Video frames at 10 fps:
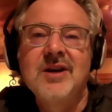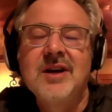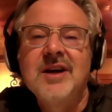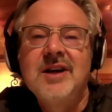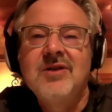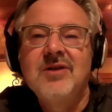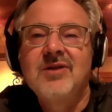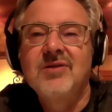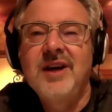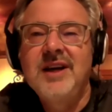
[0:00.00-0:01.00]

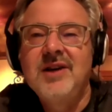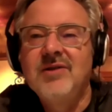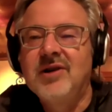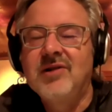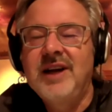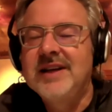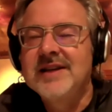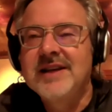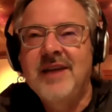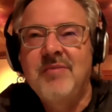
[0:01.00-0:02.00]
You're a great
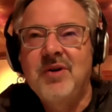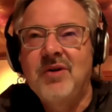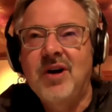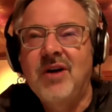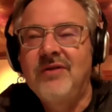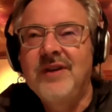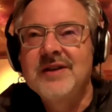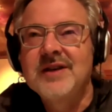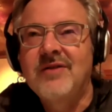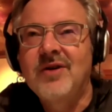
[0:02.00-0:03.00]
example of
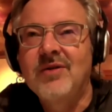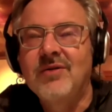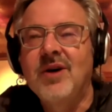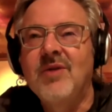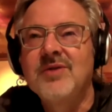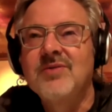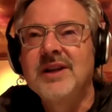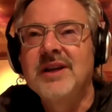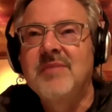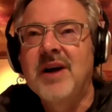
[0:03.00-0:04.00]
this. I've always
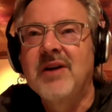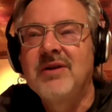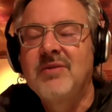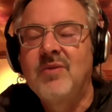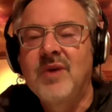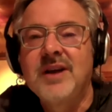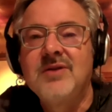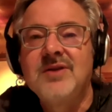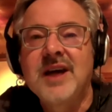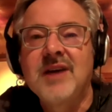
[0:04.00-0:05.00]
really admired what you
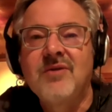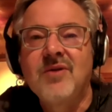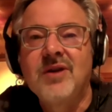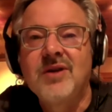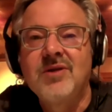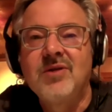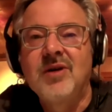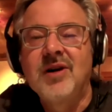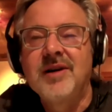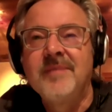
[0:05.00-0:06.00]
stand for and who you
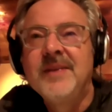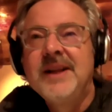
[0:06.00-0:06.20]
are,